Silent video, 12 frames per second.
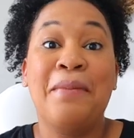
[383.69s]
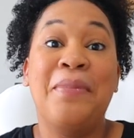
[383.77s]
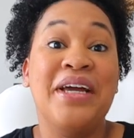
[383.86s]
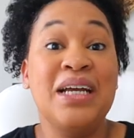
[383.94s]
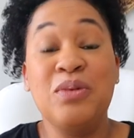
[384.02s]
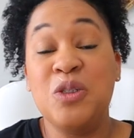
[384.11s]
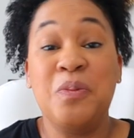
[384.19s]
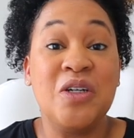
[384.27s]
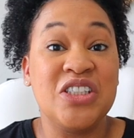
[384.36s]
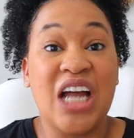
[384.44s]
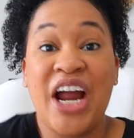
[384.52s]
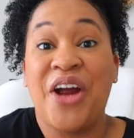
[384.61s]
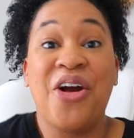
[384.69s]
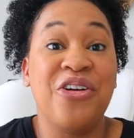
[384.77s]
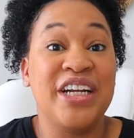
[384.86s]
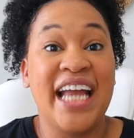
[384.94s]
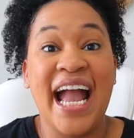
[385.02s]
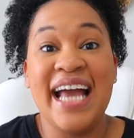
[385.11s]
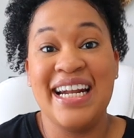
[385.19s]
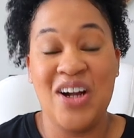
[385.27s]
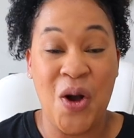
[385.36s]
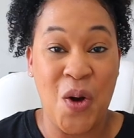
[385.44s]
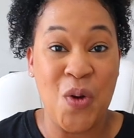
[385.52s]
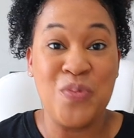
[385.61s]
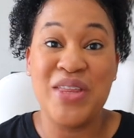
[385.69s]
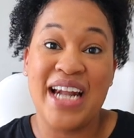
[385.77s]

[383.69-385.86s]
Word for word: but it was books I already had at home